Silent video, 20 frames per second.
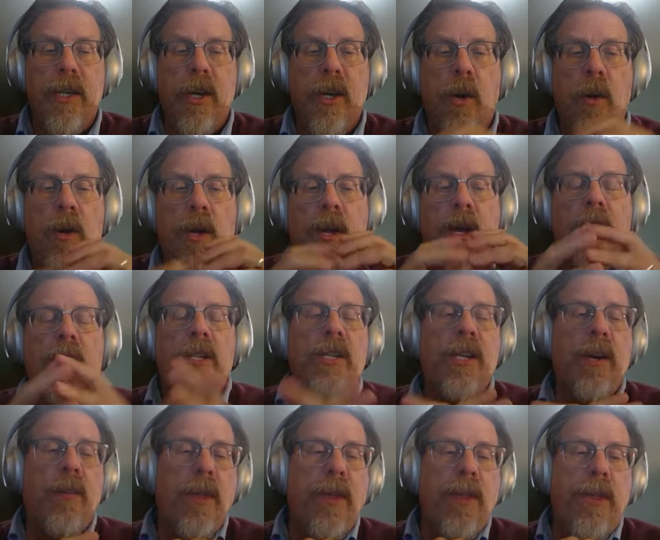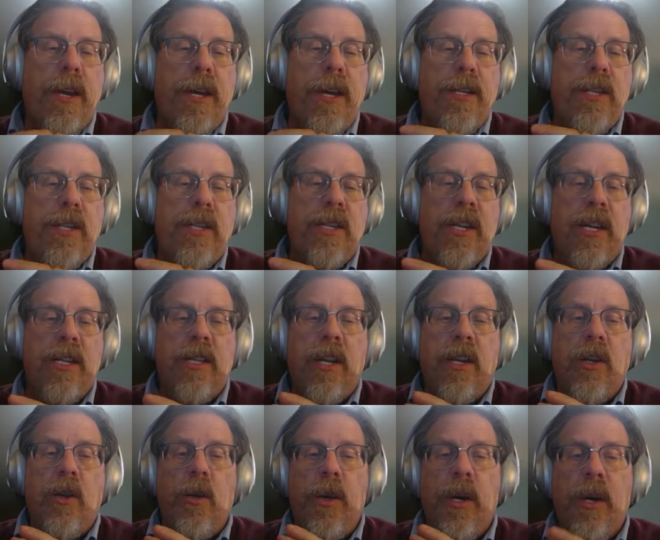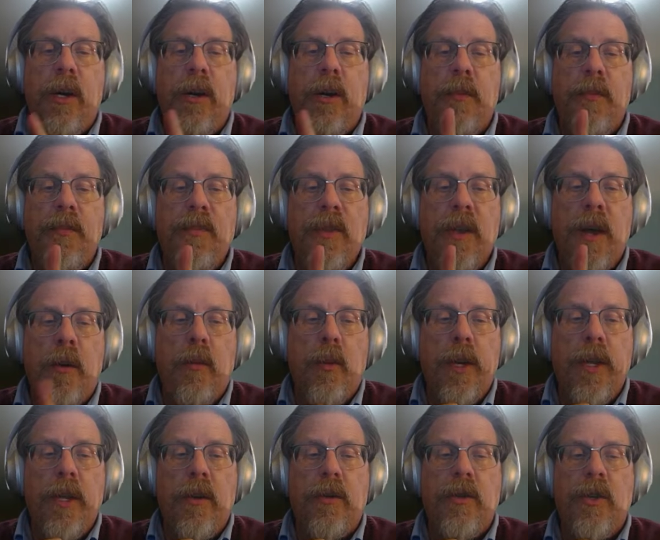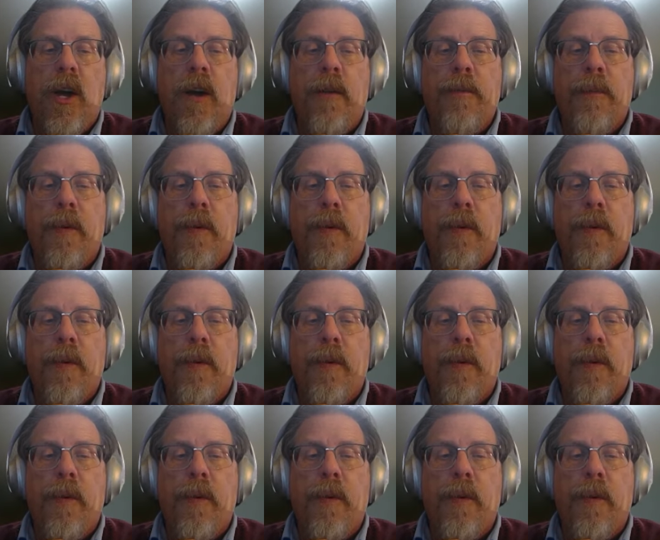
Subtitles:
So some of the things it says to do here, I'll read those off.